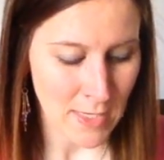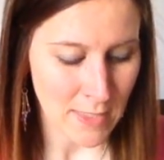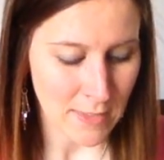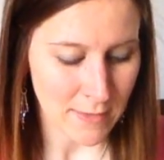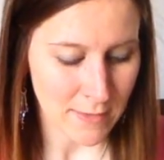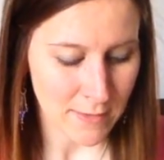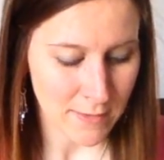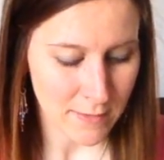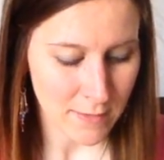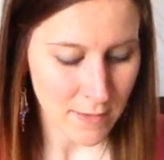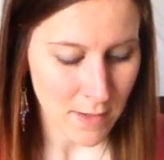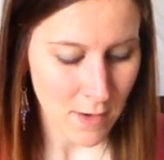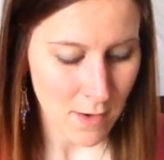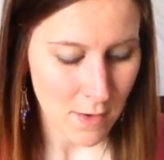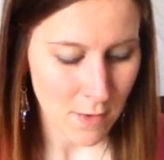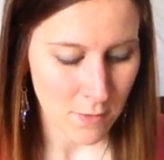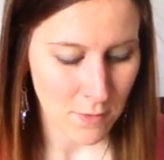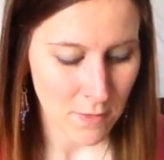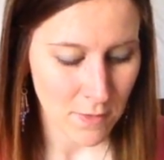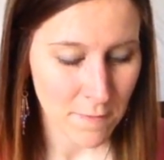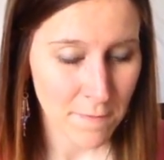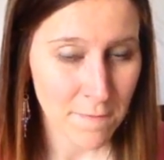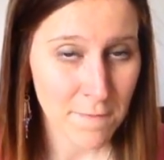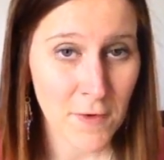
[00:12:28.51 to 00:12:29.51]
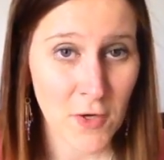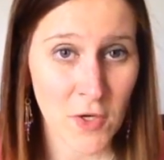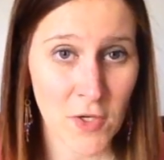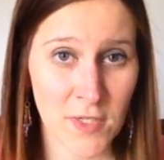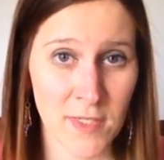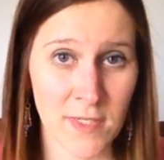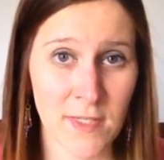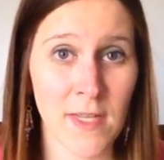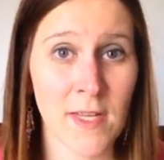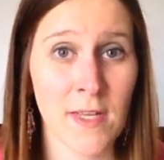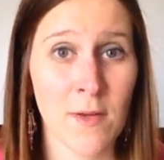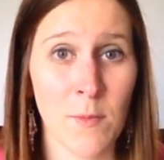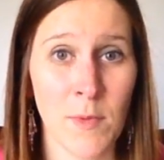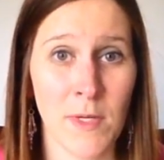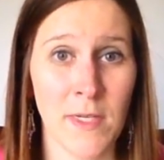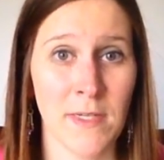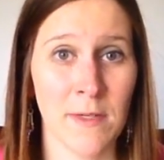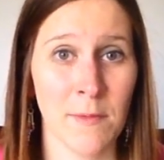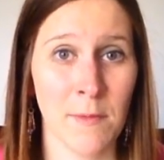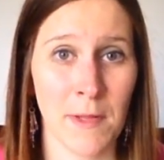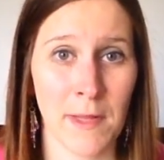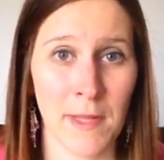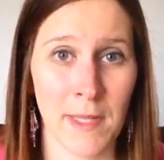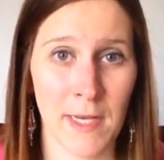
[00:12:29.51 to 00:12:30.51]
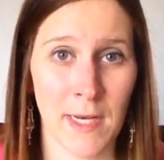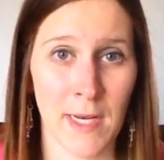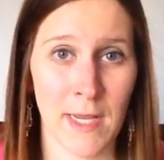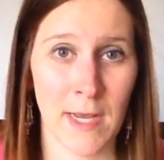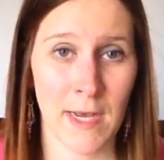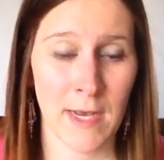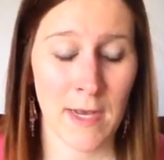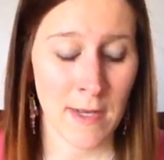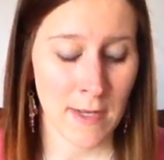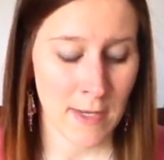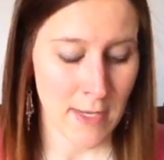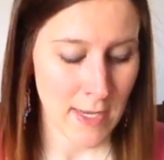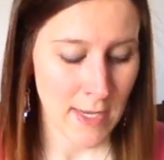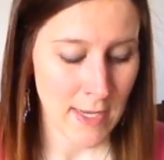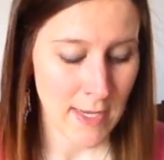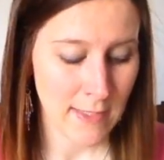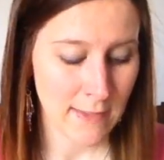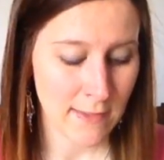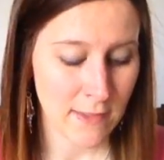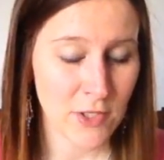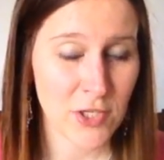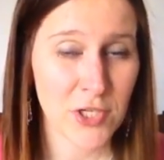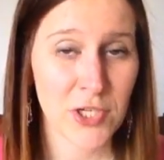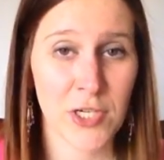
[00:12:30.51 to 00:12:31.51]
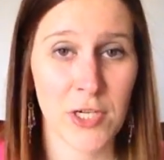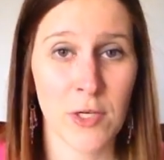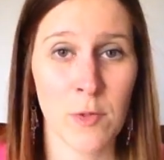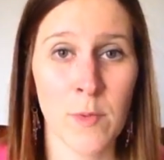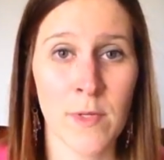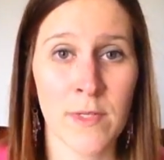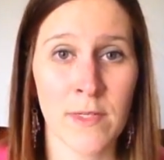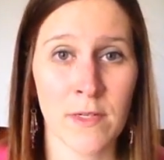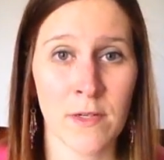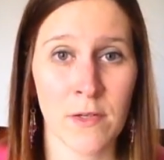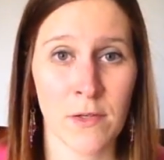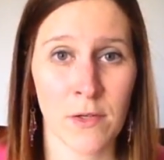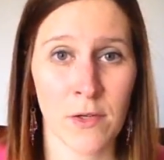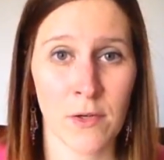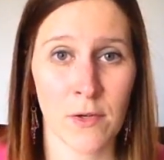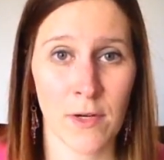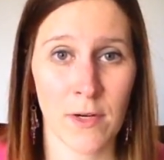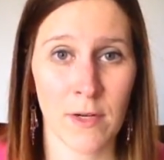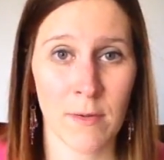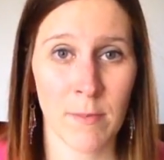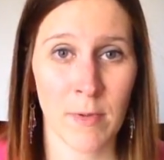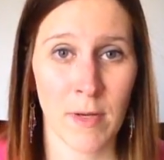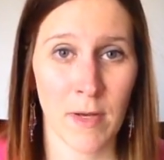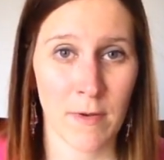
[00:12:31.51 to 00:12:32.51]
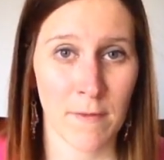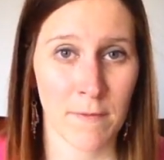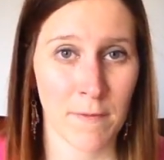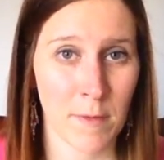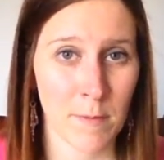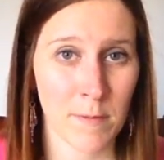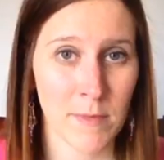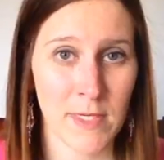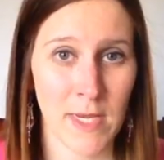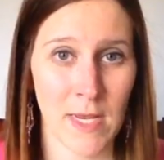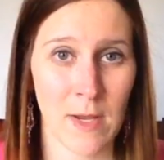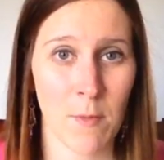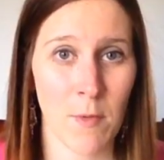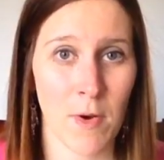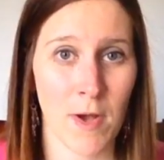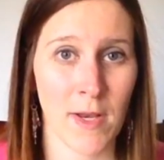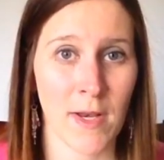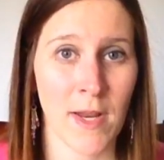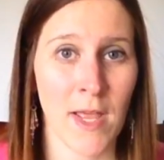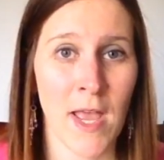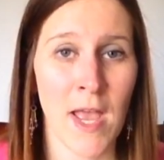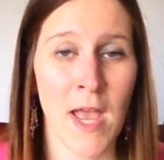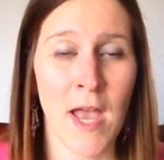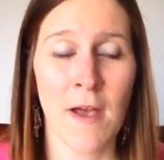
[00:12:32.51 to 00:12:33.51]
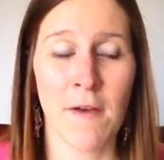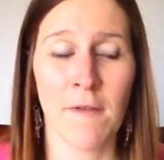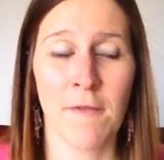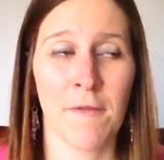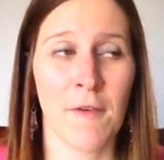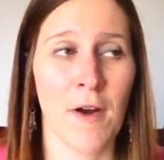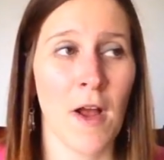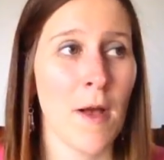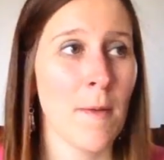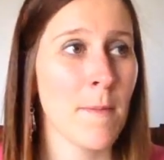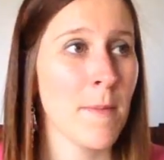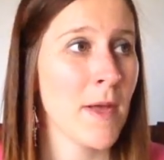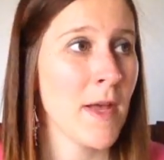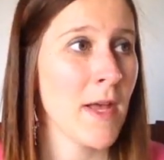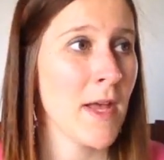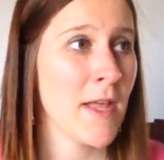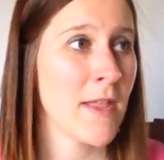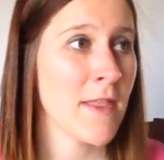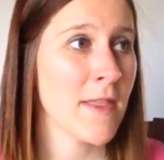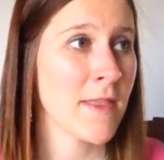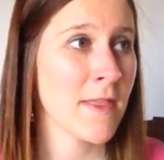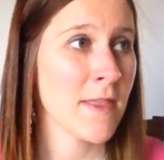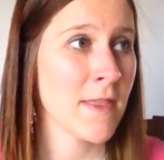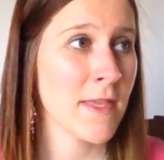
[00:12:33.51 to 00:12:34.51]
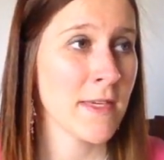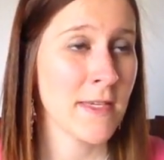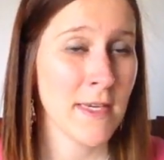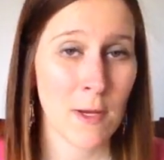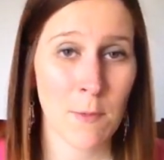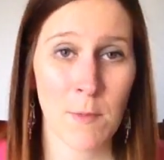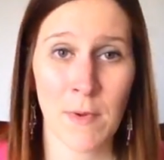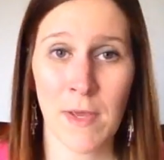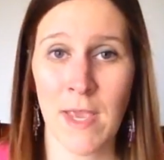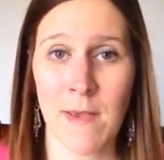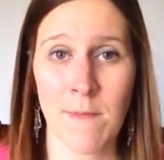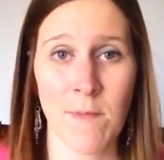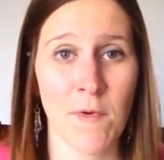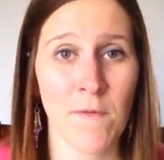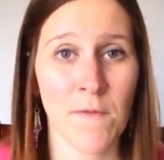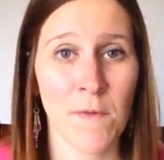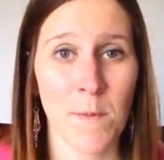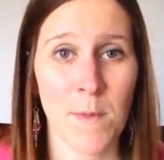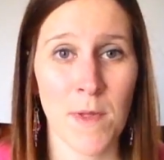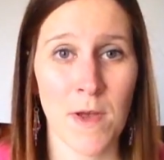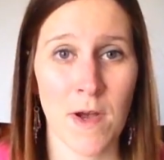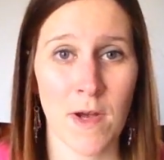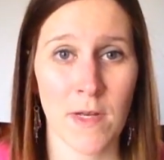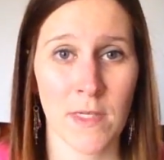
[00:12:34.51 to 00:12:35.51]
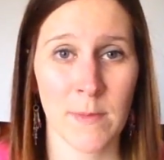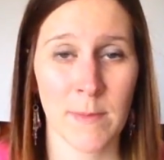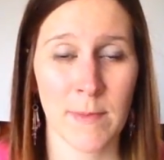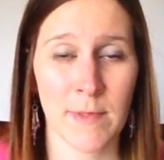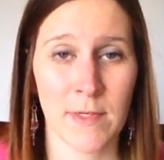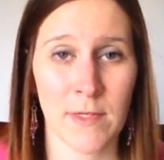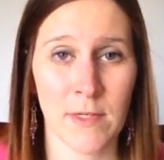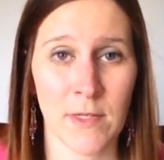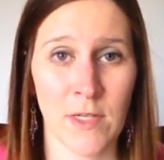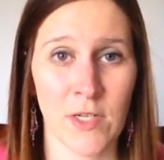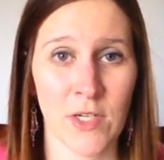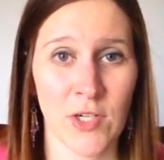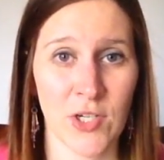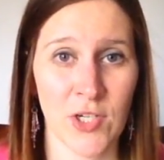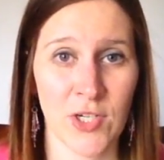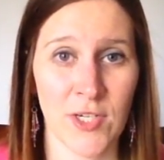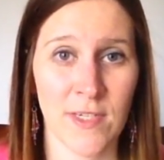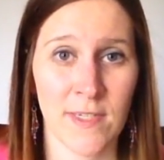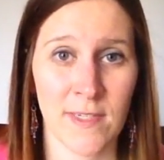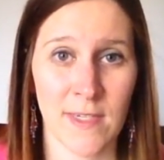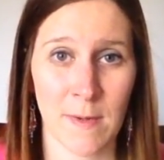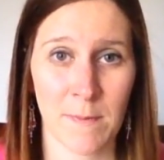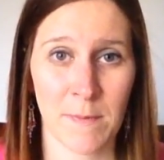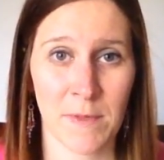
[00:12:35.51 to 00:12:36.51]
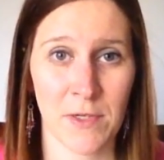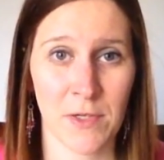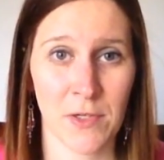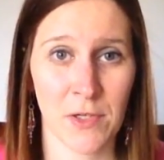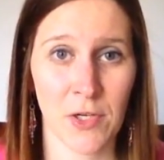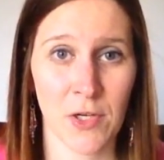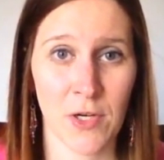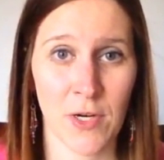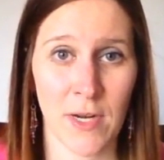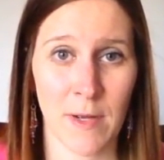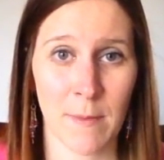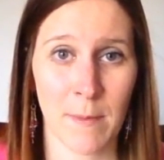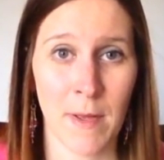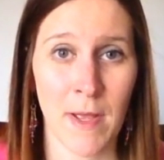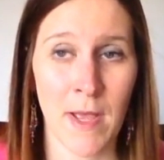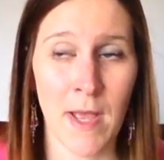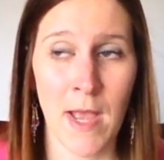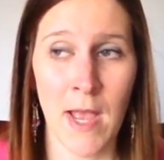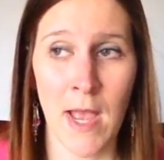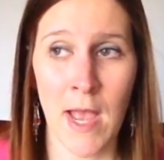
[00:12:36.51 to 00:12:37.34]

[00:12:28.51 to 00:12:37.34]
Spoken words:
So the first thing we did with Lydia is she was in her crib from day one. From the day we came home from the hospital, she slept in her crib.